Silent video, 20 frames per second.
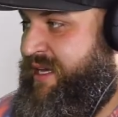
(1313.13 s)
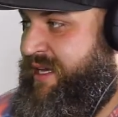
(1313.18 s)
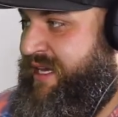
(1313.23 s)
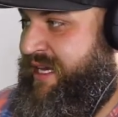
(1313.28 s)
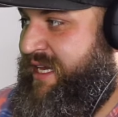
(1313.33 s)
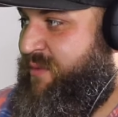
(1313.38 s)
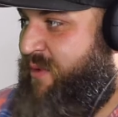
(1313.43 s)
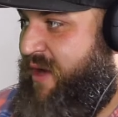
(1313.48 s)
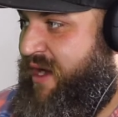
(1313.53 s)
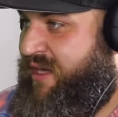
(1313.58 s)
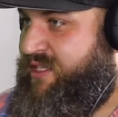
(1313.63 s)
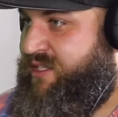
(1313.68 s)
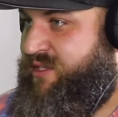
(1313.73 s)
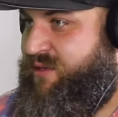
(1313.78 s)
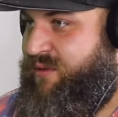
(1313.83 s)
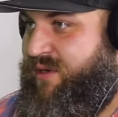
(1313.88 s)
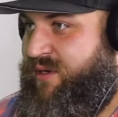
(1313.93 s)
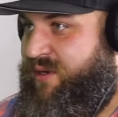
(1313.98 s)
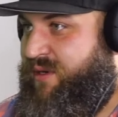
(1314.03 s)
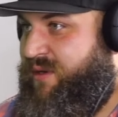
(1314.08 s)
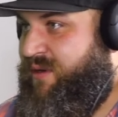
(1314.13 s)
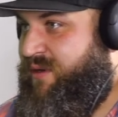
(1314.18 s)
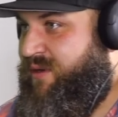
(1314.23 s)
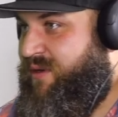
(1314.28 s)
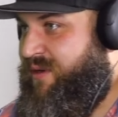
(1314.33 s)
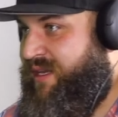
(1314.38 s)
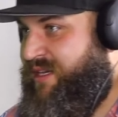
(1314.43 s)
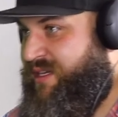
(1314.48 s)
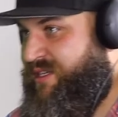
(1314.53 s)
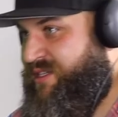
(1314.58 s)
He walks through
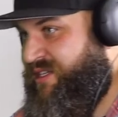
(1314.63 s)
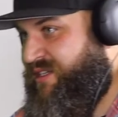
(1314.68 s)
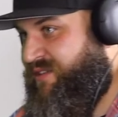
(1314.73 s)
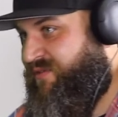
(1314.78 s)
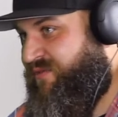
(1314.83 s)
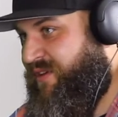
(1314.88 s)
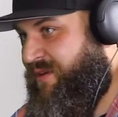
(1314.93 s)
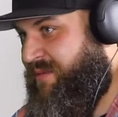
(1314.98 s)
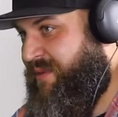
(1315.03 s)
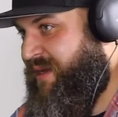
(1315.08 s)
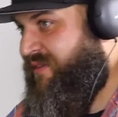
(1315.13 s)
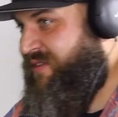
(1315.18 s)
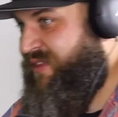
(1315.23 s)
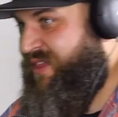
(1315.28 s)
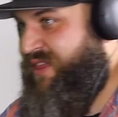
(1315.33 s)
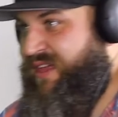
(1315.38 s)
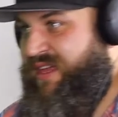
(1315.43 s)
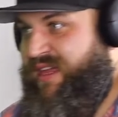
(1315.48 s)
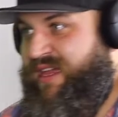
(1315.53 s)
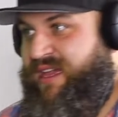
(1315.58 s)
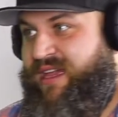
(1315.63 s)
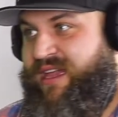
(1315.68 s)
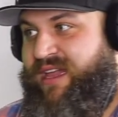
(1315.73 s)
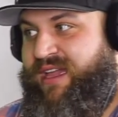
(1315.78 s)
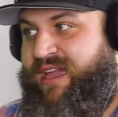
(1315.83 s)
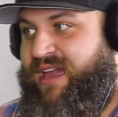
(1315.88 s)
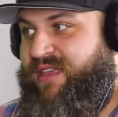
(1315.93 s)
and he's just filming everything.